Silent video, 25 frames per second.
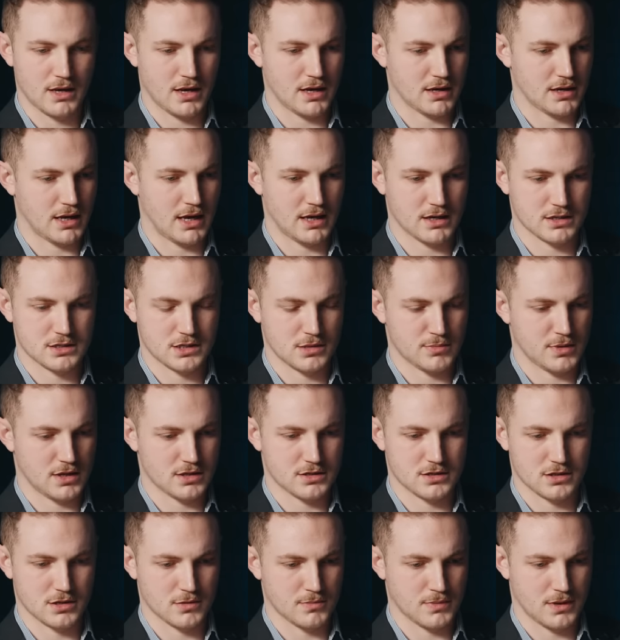
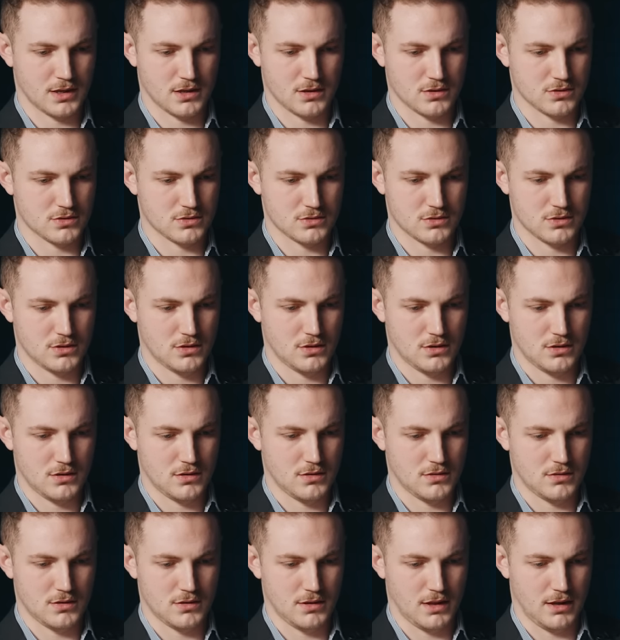axiomatic about
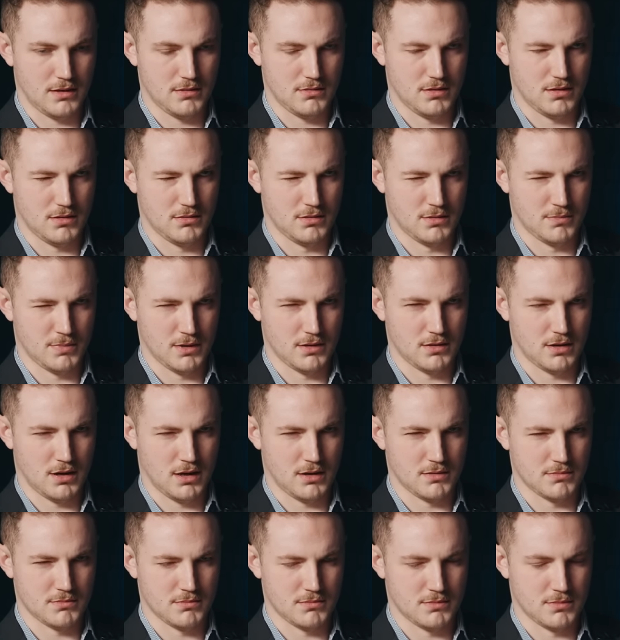
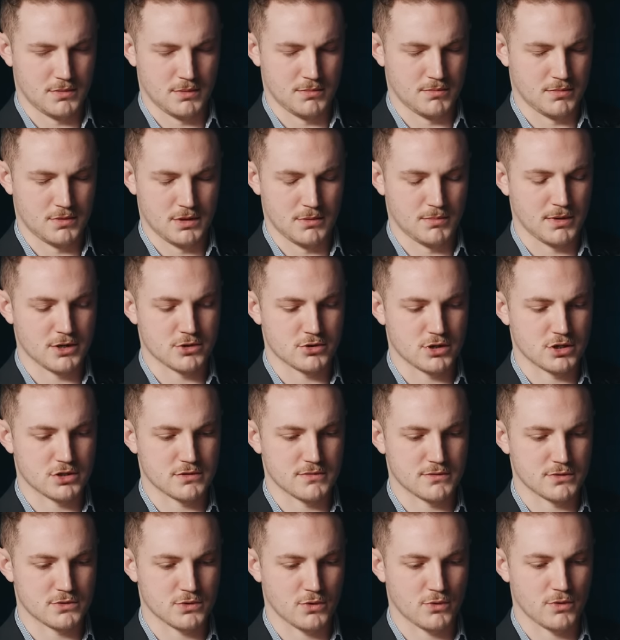the
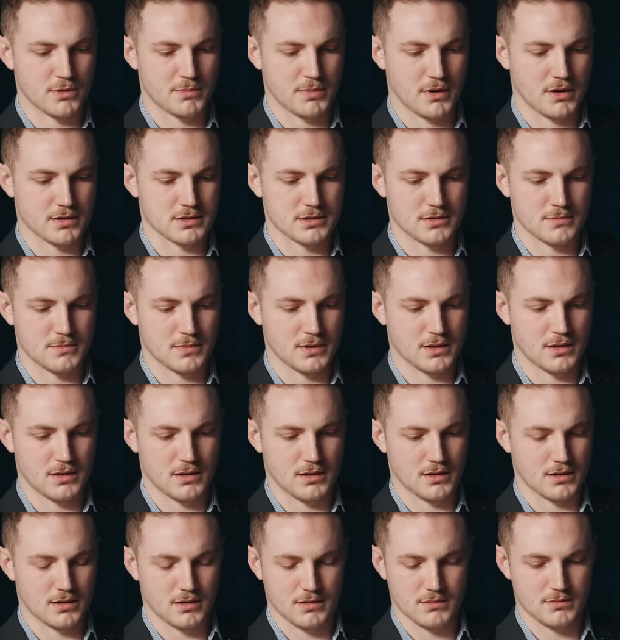obliteration of the Tory party
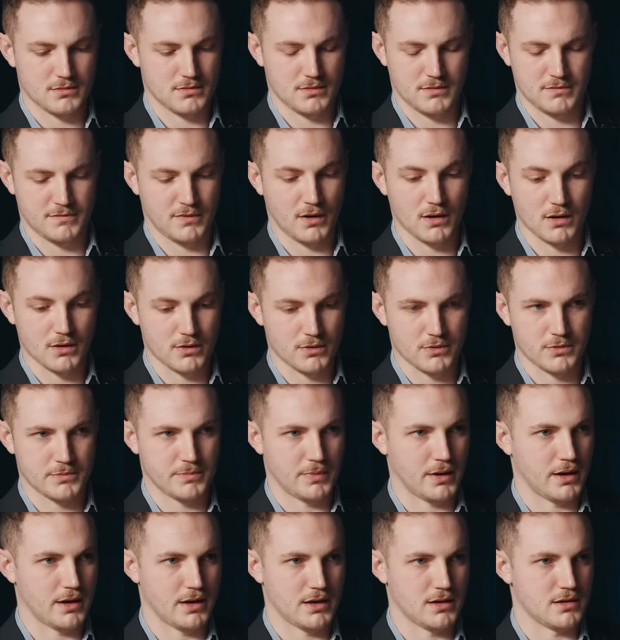being followed
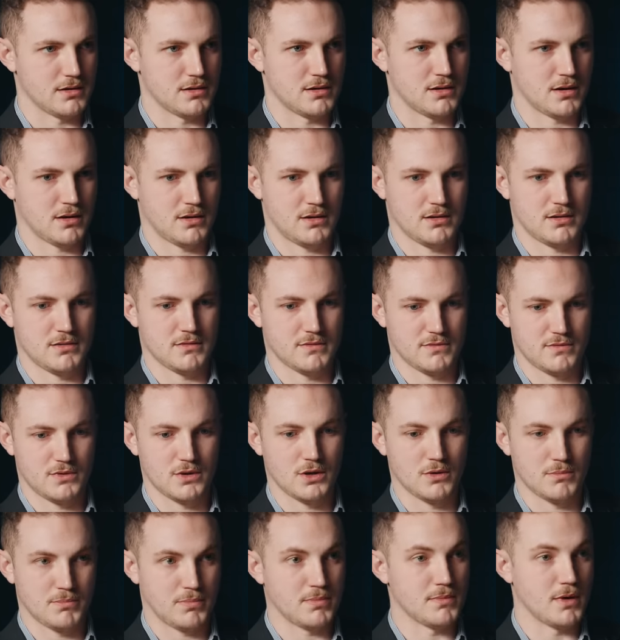by a kind of, you
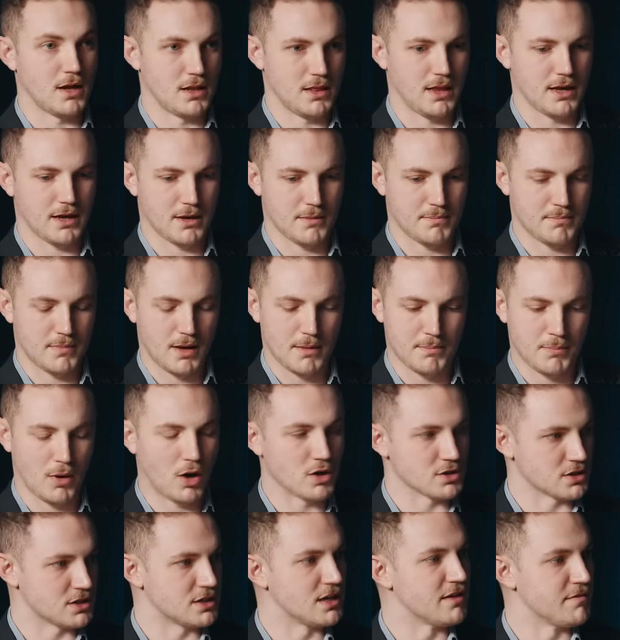know, like a
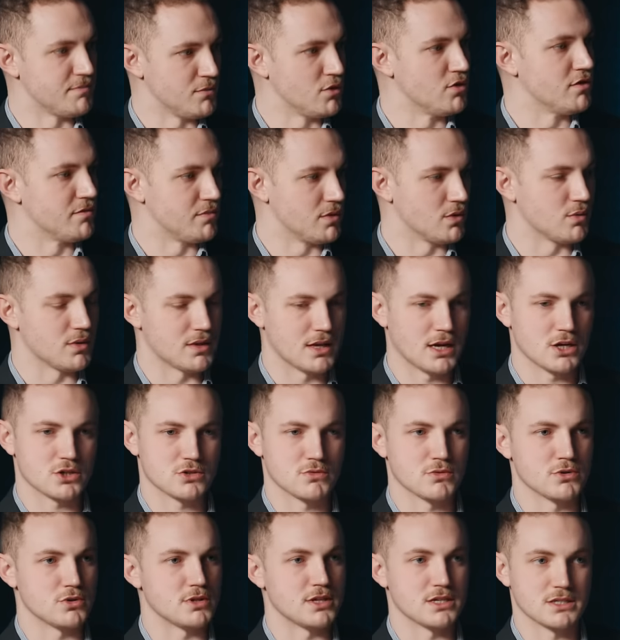positive movement with
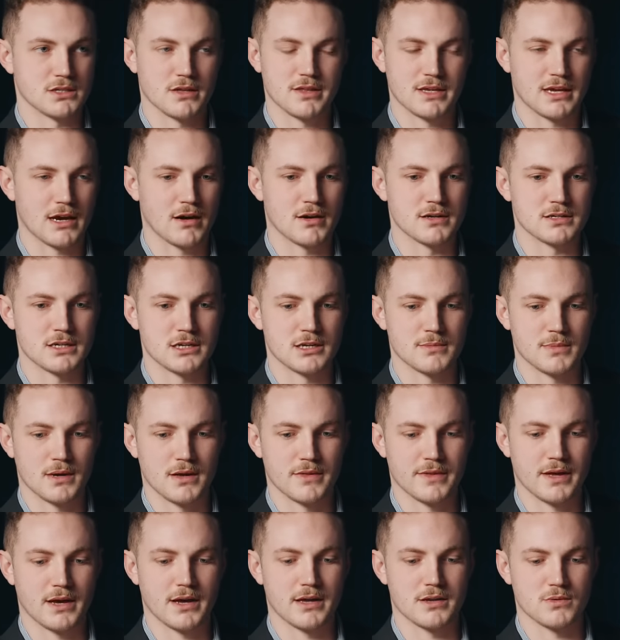national renewal. There's nothing guaranteed
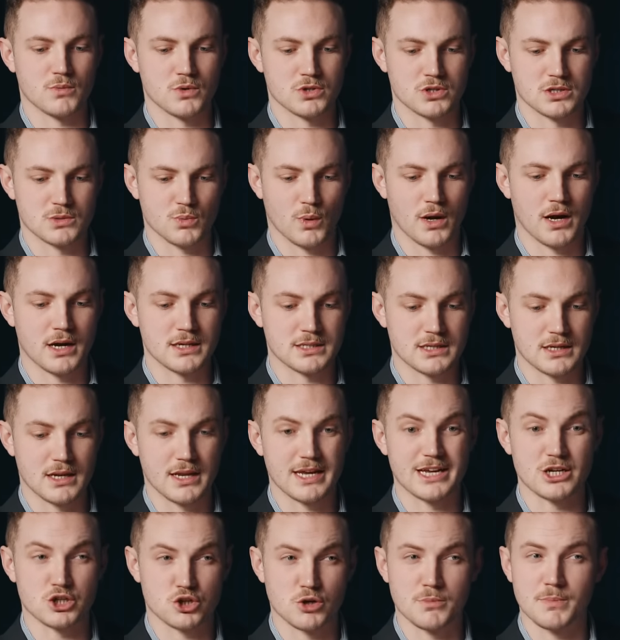about that, which is why I said
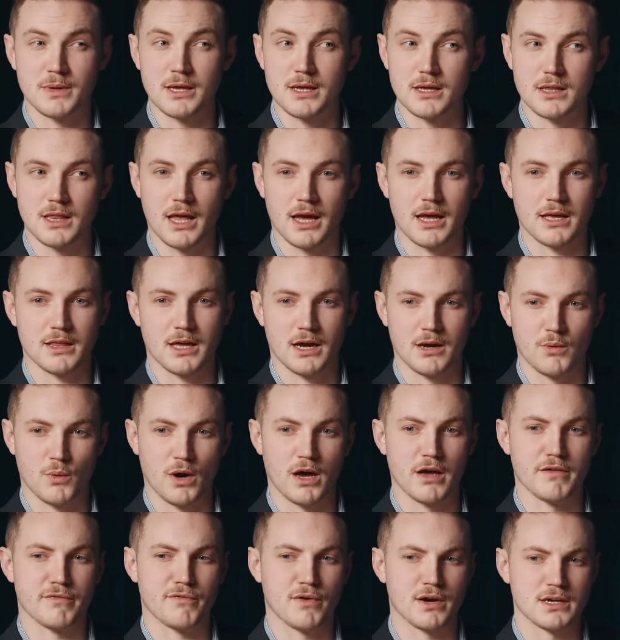like it should be like that,
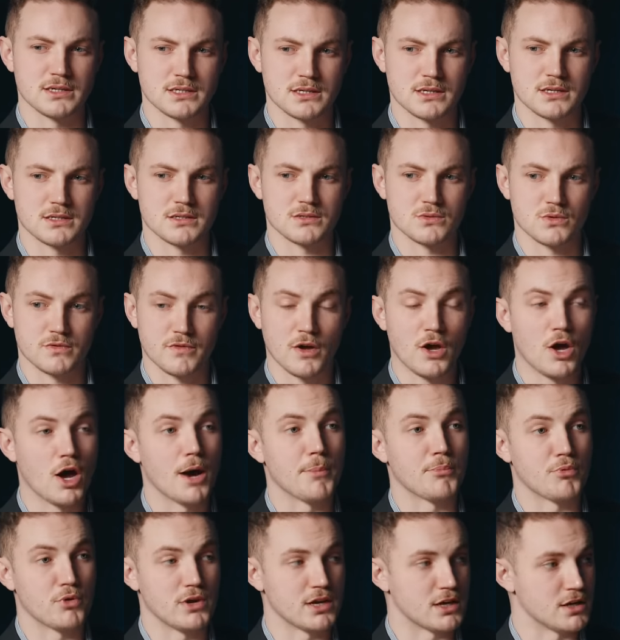why I phrase it as a sort of a
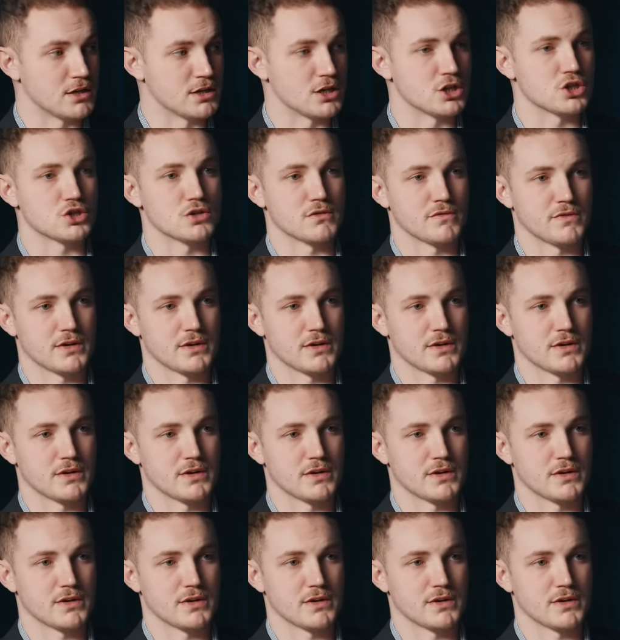precondition